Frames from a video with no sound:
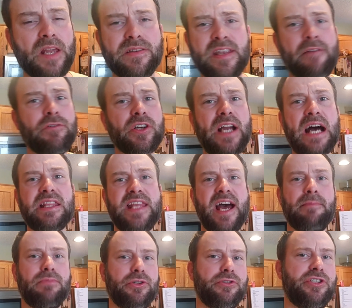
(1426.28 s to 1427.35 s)
never got
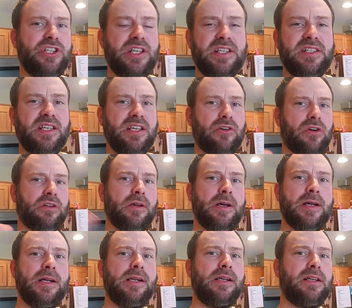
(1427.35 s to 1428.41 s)
that blue cheesy or
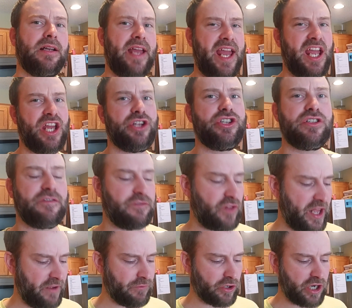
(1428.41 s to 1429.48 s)
aged
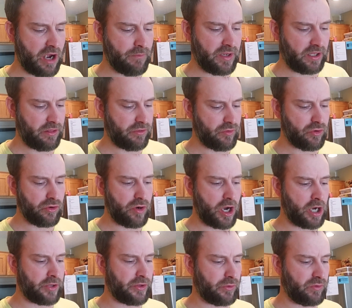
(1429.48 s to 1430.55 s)
flavor coming through
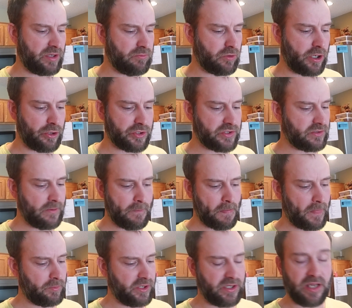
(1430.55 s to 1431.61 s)
on the rib roast,
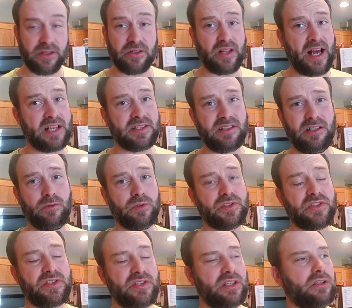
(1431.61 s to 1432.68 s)
but nonetheless, it
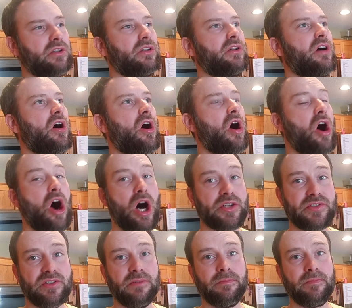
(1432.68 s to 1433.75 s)
was still
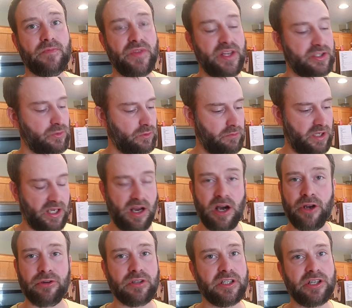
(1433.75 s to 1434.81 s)
awesome. This would be
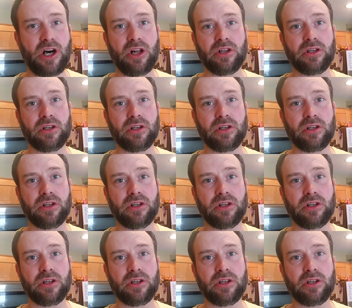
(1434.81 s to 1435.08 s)
$100